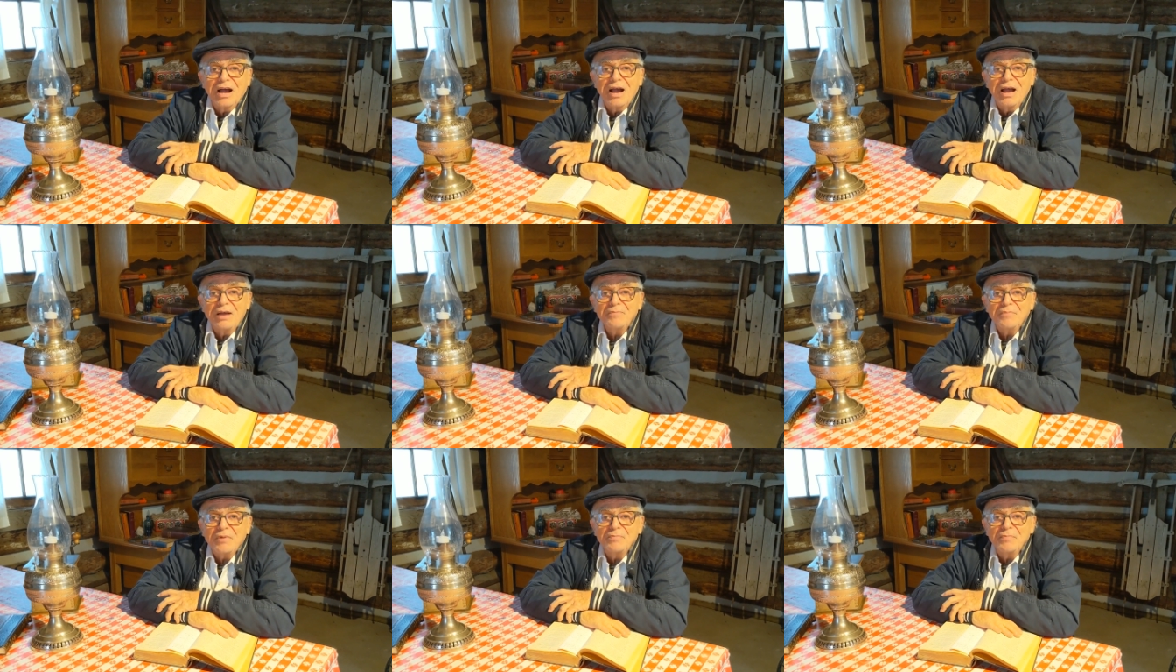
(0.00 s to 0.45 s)

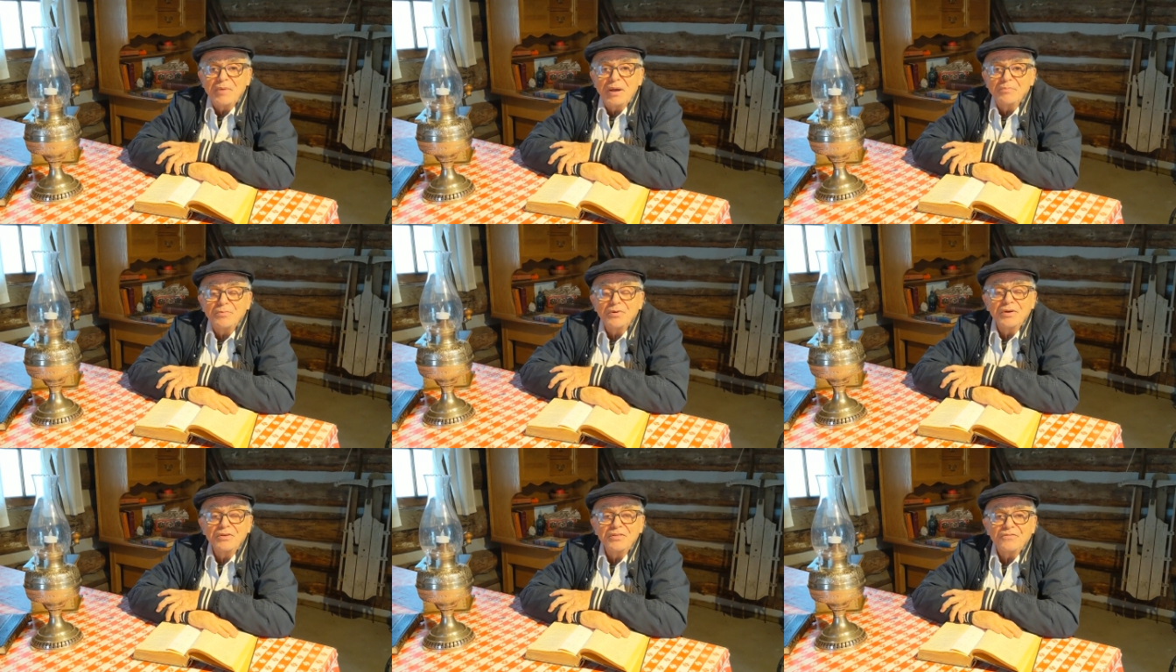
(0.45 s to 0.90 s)
I'm a
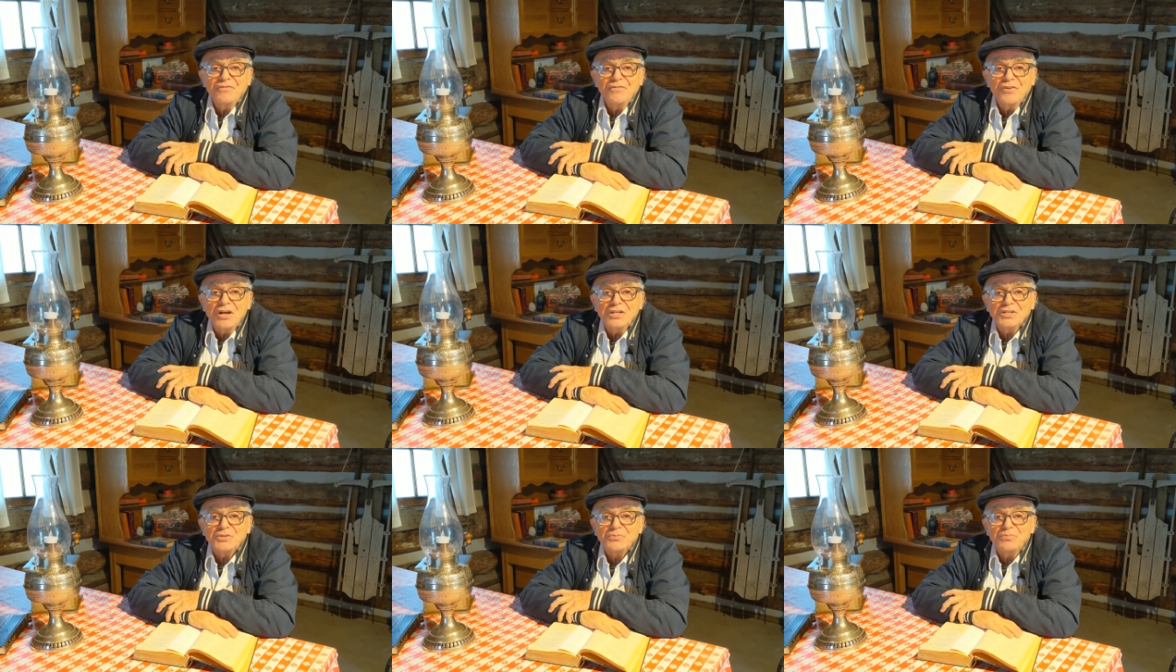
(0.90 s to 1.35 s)
member of the
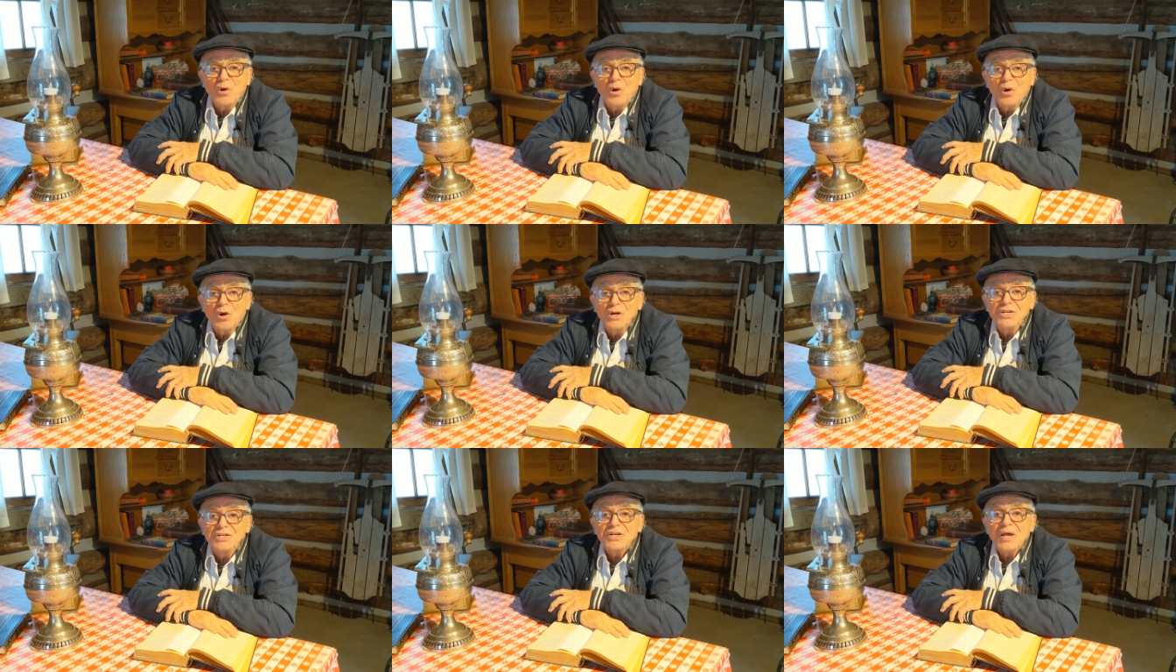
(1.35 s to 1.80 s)
Friends
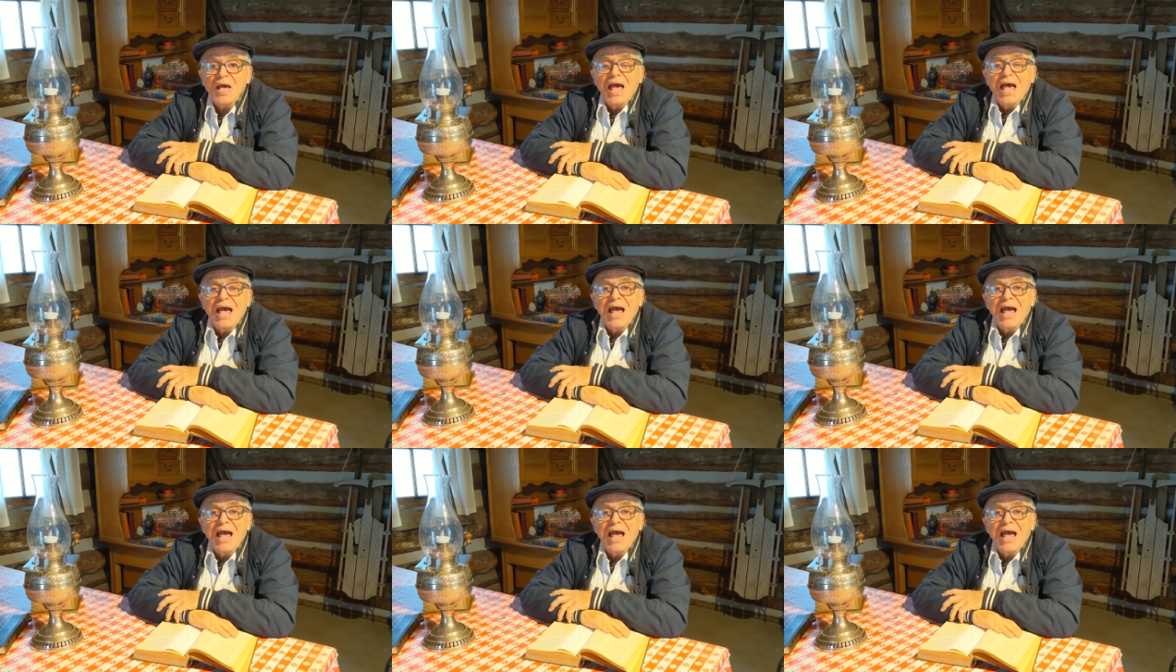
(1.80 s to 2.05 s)
Board,